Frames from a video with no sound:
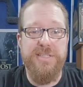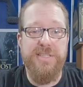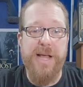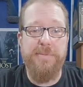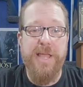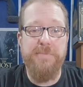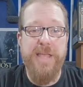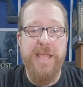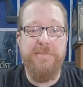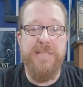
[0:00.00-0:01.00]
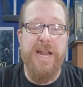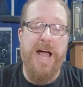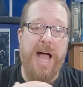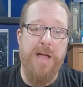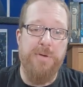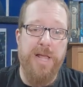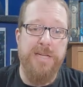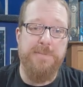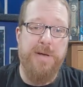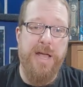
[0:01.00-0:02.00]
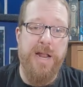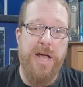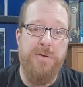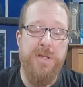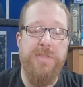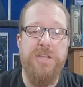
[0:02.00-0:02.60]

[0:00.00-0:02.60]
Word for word: This is the top 10 games that I would like to play on Halloween.